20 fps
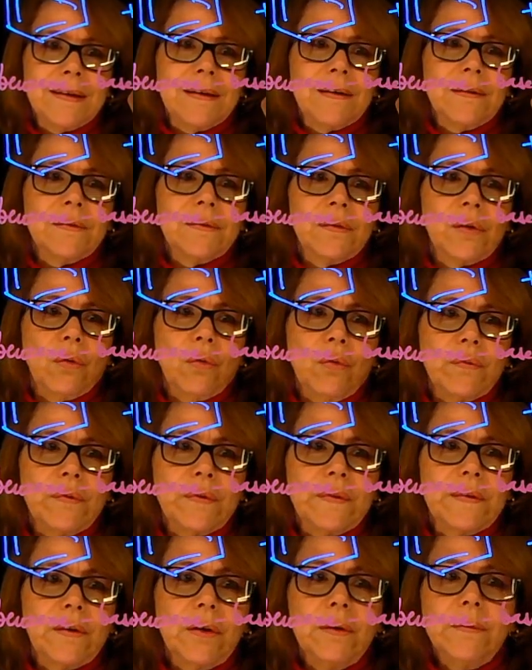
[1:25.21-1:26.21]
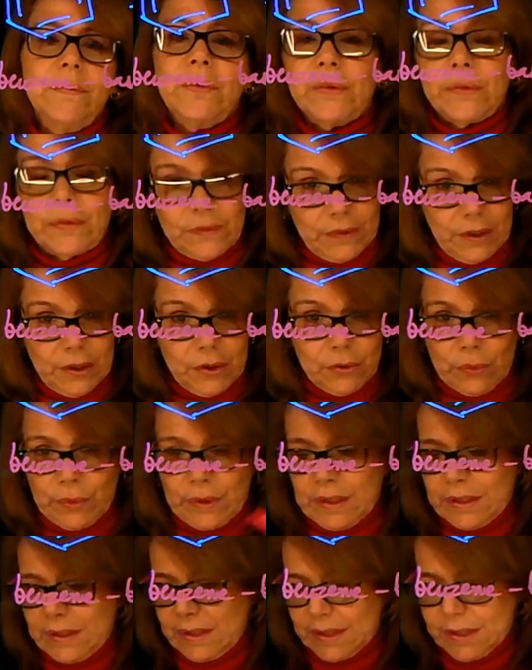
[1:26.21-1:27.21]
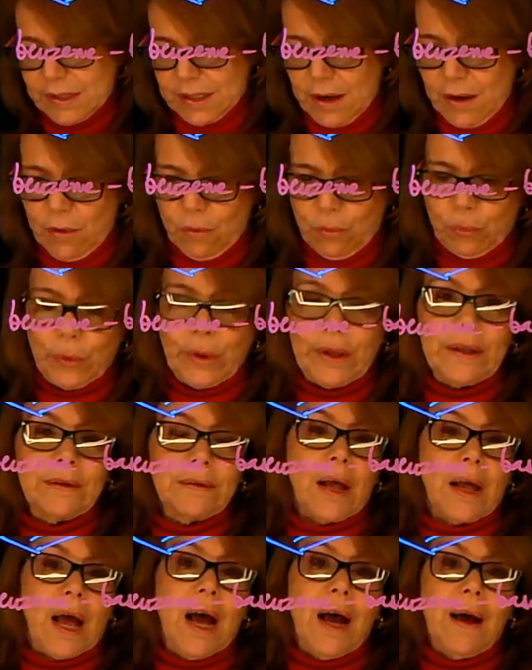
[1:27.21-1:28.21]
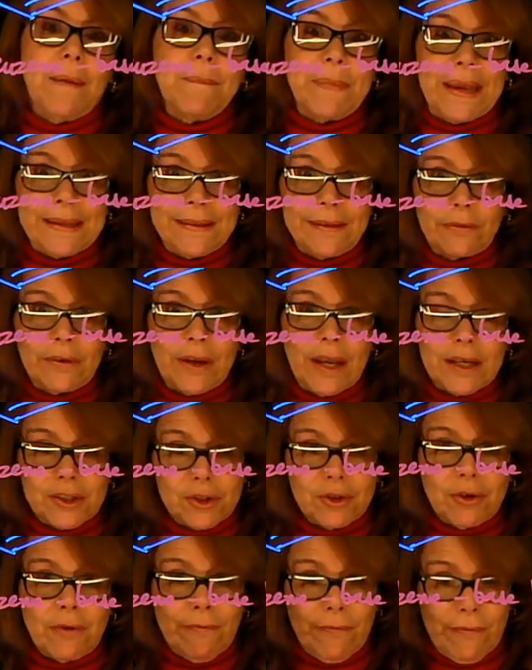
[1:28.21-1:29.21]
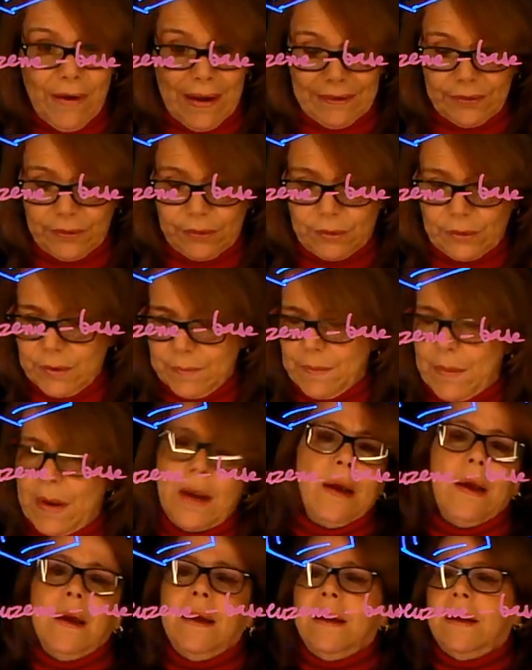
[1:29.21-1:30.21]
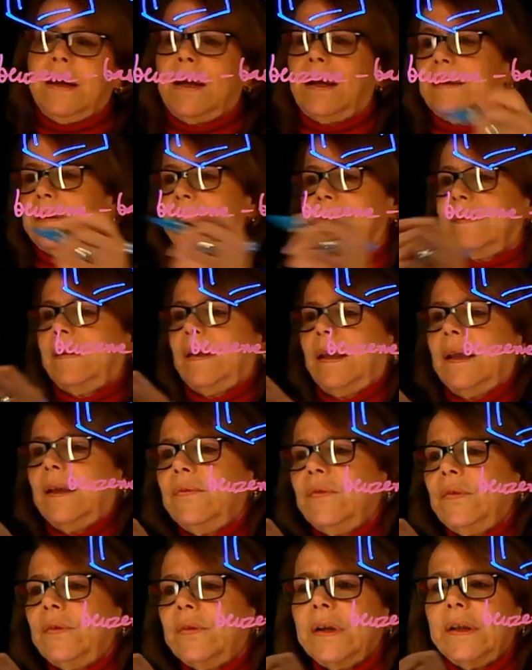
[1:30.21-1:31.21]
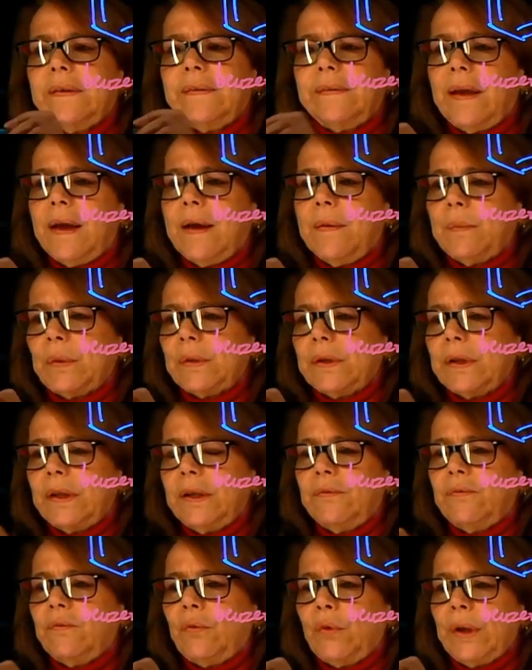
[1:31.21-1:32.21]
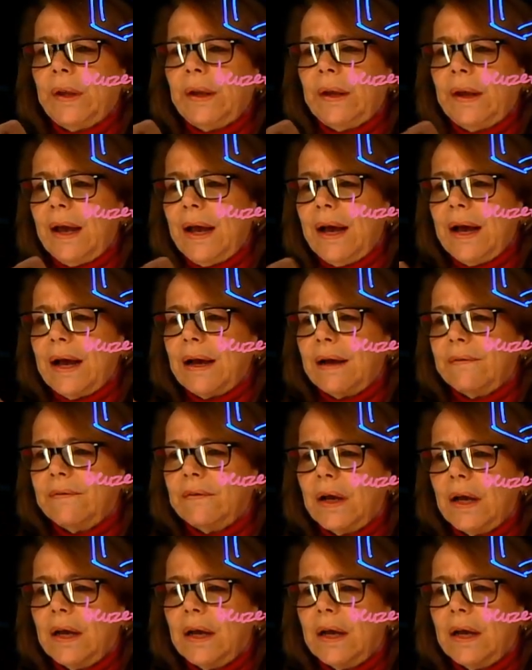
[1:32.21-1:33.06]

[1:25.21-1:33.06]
So some substituents will make the reaction faster. And say, for example, if we have